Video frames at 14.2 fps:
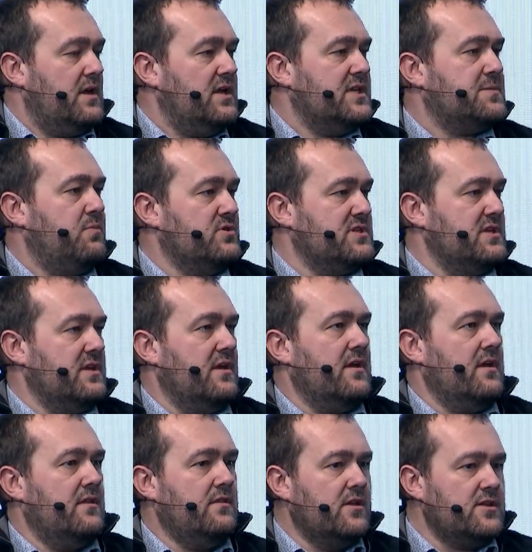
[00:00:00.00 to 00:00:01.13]
exposing
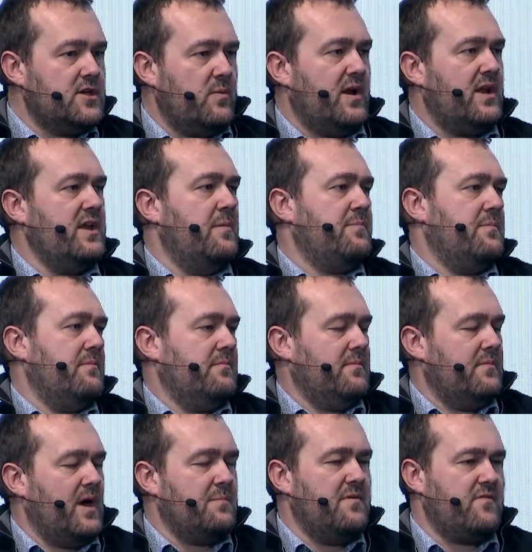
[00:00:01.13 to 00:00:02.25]
not directly
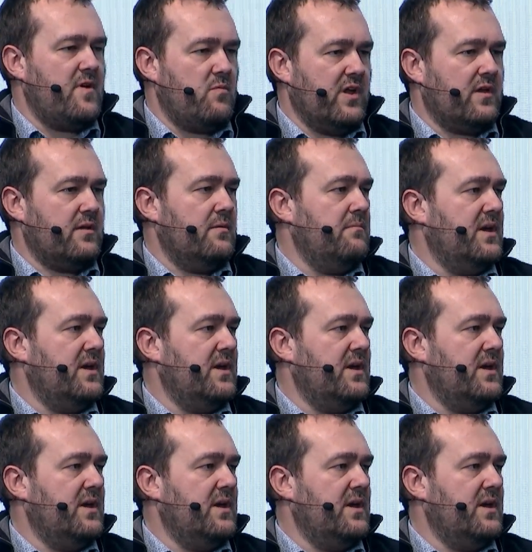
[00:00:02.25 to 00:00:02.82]
IP Fabric,